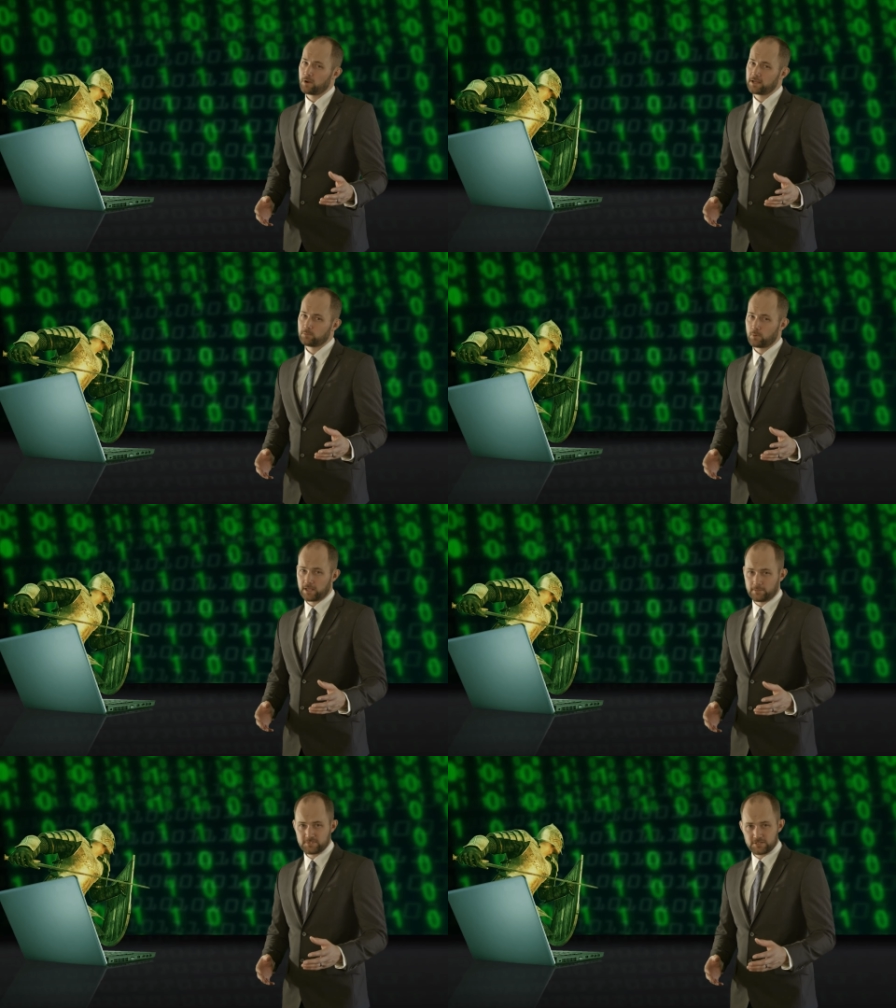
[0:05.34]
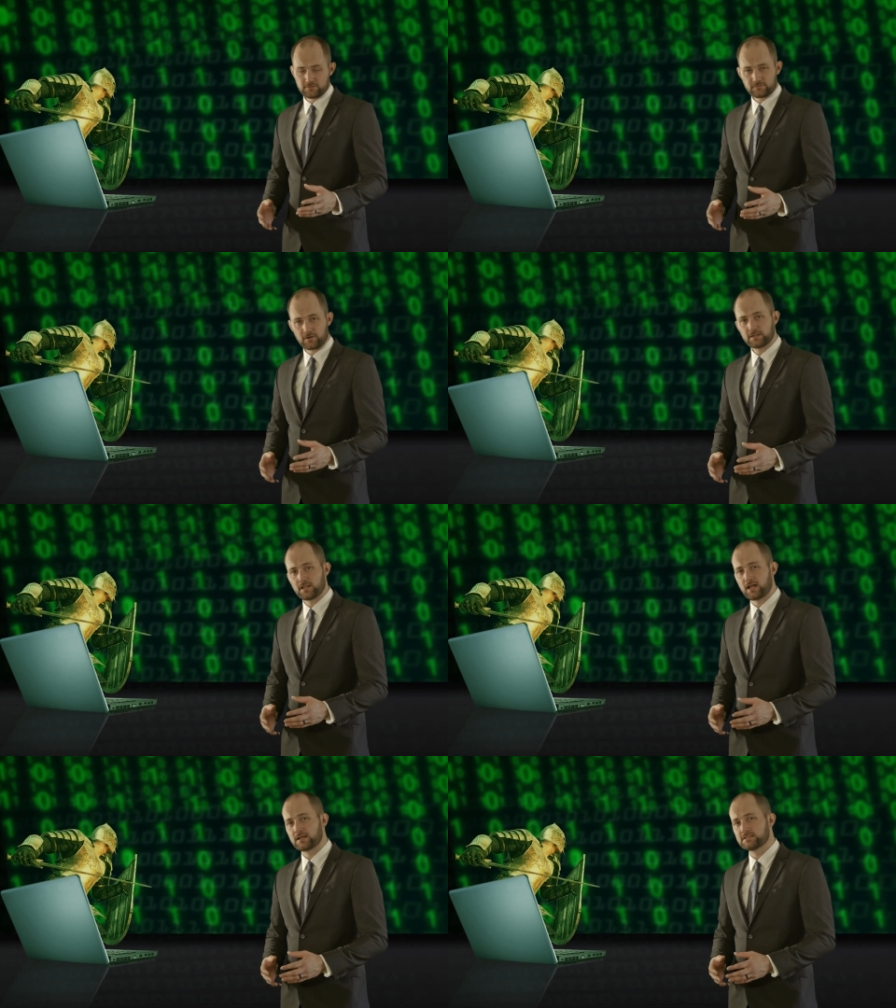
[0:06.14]
Wide Web to the front
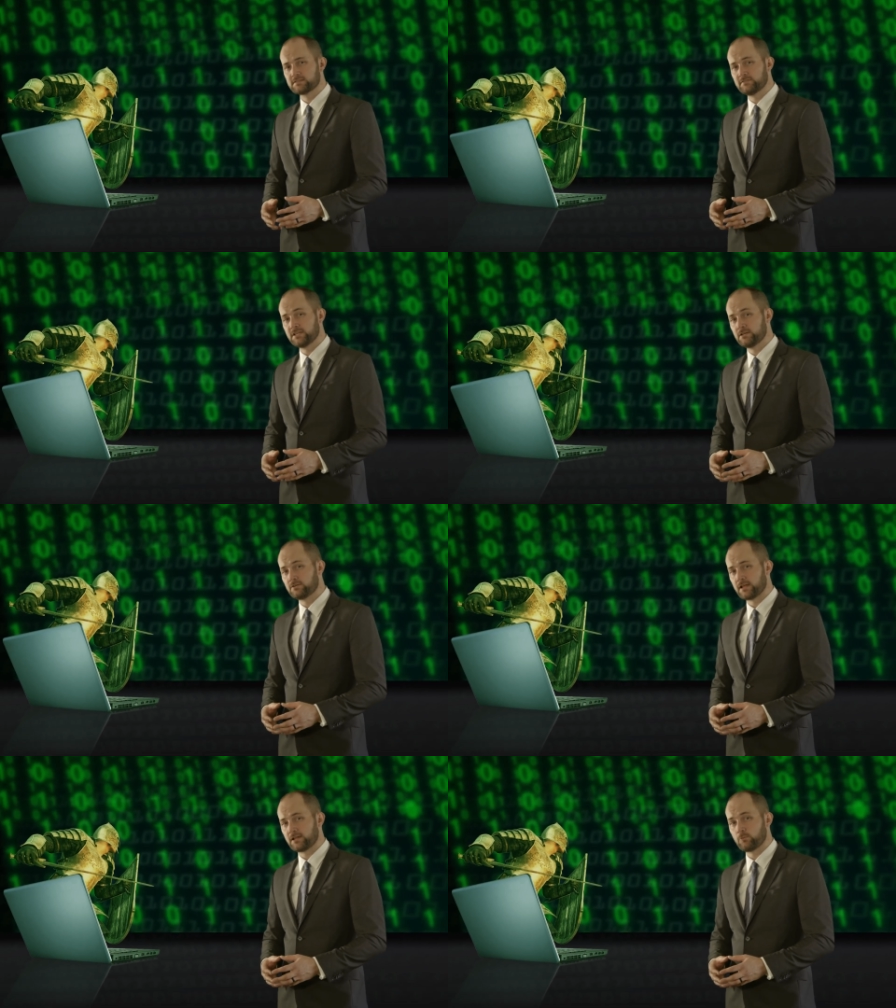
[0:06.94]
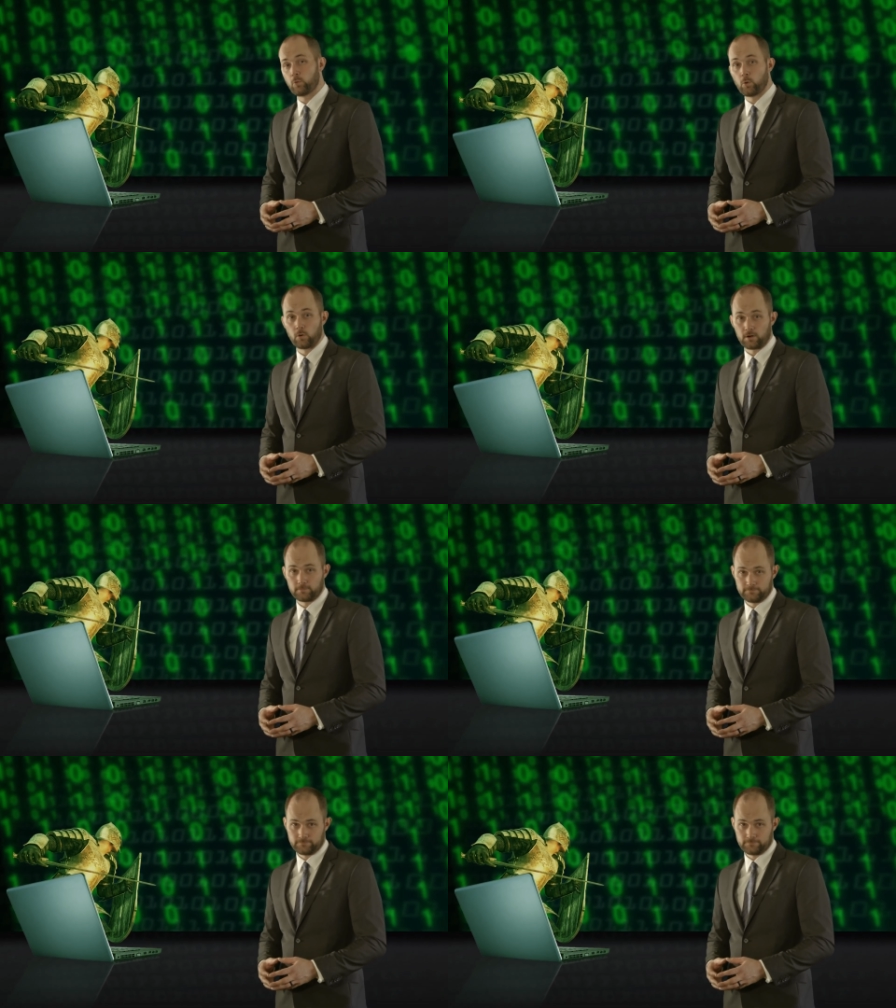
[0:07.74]
lines of an internet war.